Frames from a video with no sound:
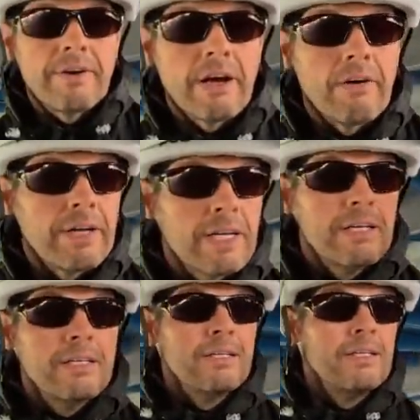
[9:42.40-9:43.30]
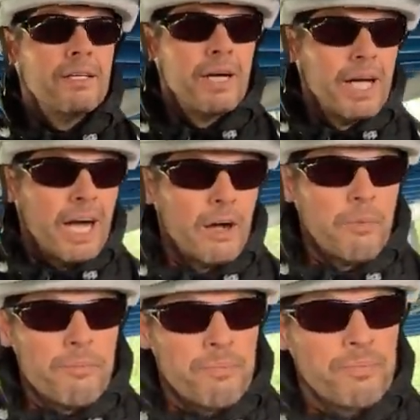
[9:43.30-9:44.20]
very high.
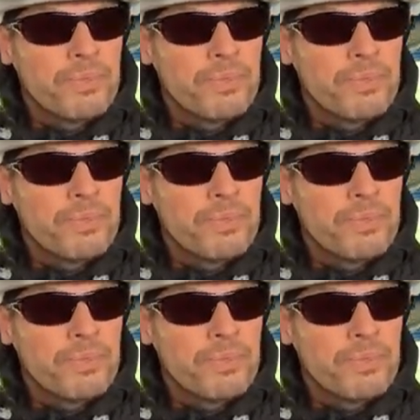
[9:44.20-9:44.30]
Um,